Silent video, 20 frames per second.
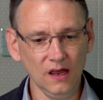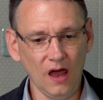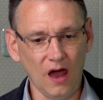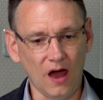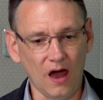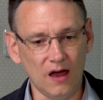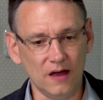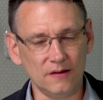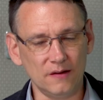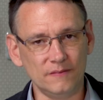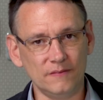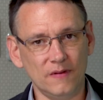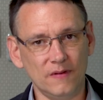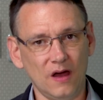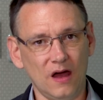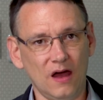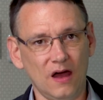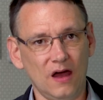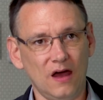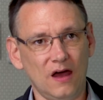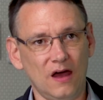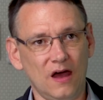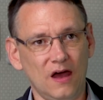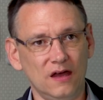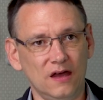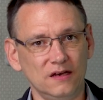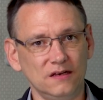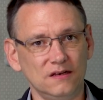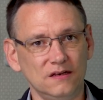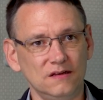
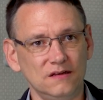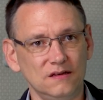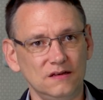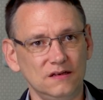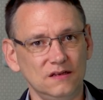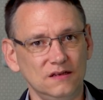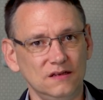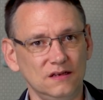and